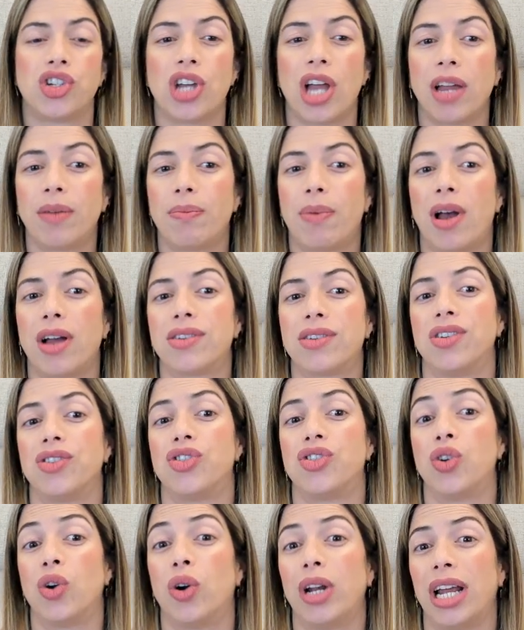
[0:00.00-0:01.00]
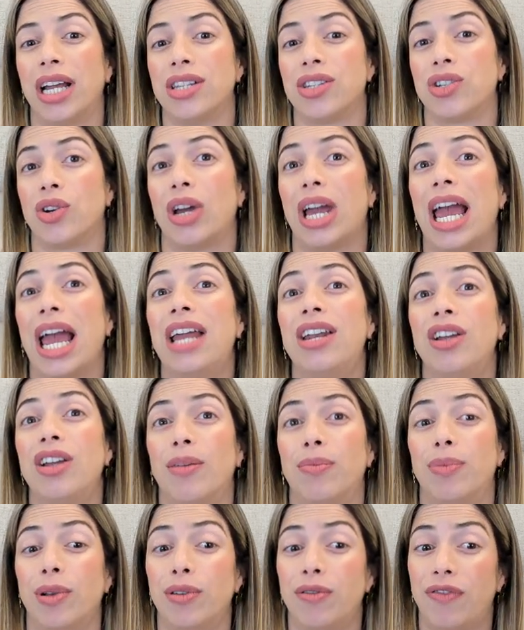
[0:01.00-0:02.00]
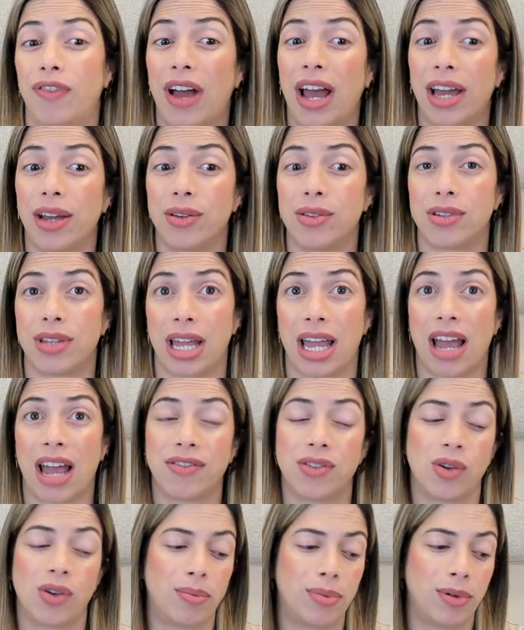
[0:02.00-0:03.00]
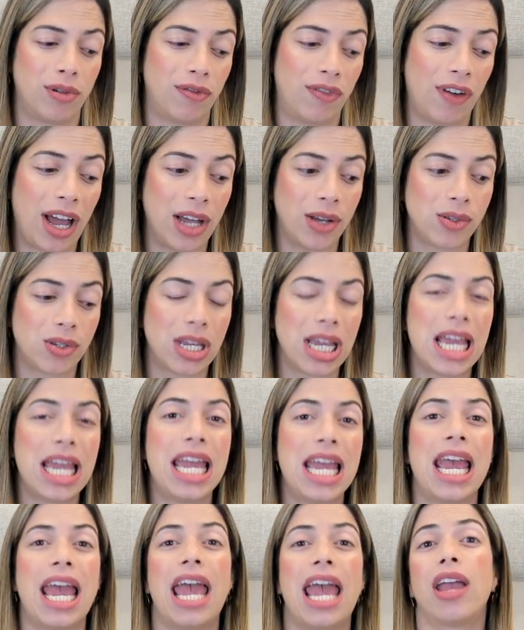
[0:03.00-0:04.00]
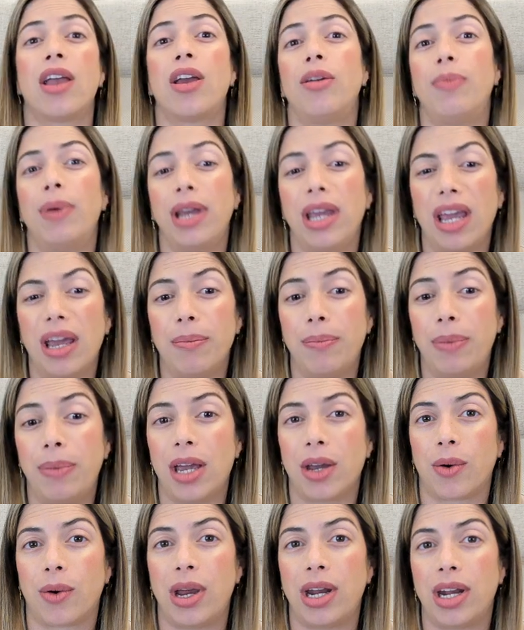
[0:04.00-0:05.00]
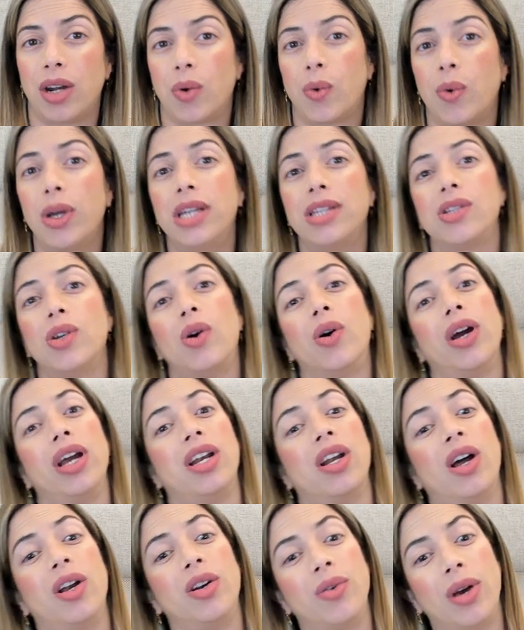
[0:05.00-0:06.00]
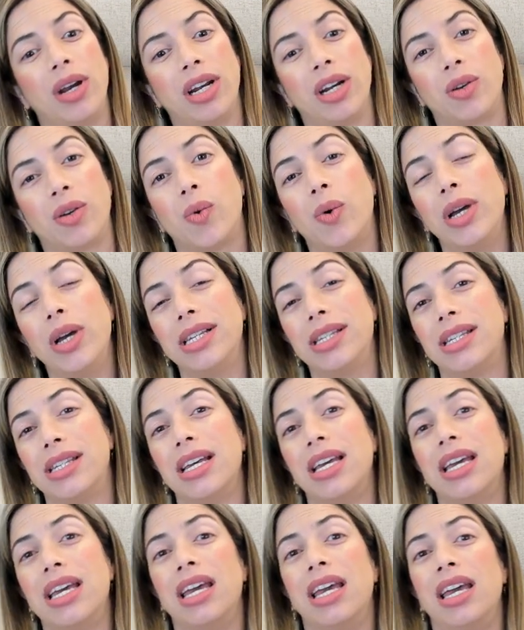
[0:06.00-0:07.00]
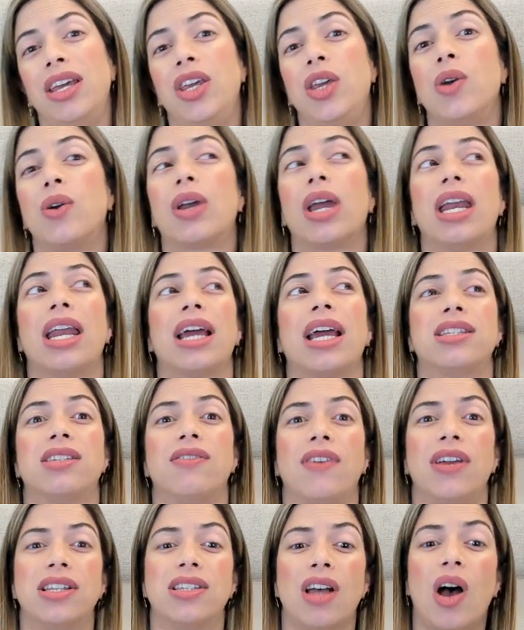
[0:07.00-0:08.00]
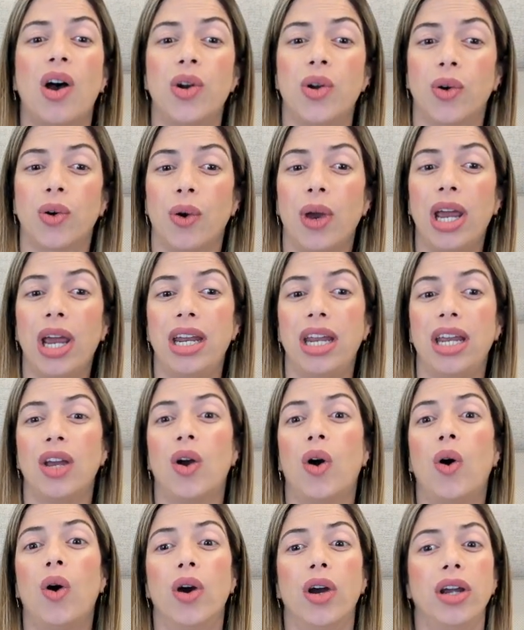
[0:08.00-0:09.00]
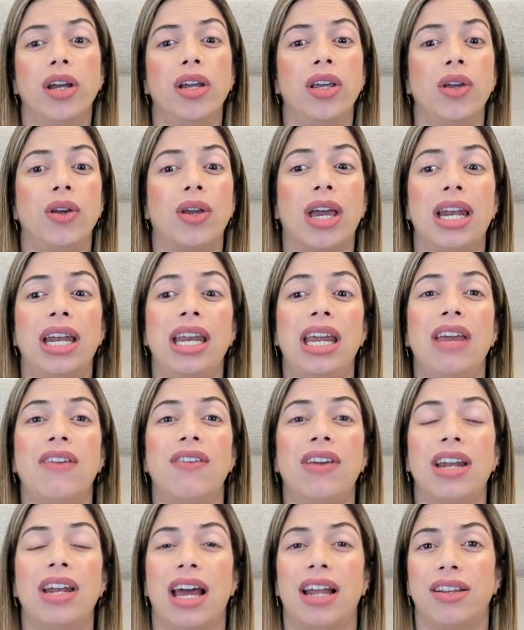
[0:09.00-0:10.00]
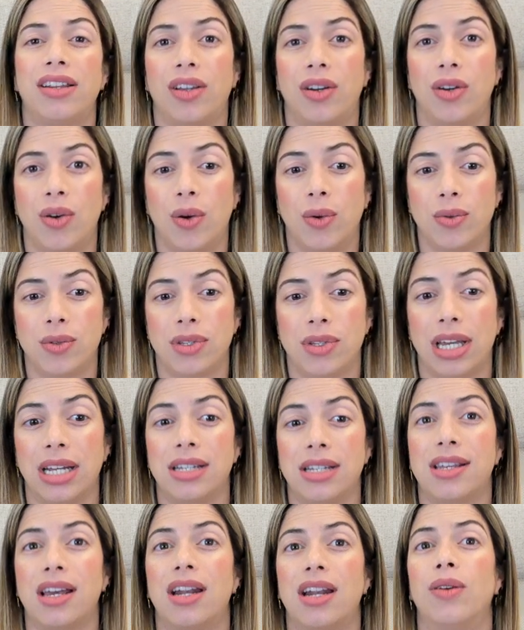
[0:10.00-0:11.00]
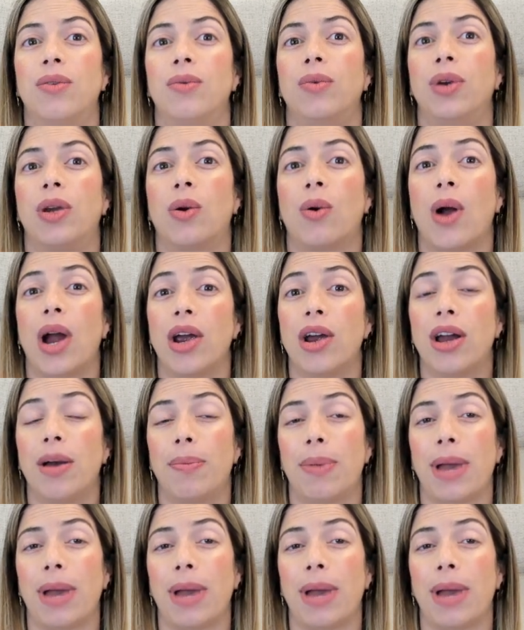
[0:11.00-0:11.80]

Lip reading: checkboxes, short answer, and upload files. They have to upload files. It could be a graded quiz or a non-graded quiz. You can activate auto grading, or you can even add the notes and require a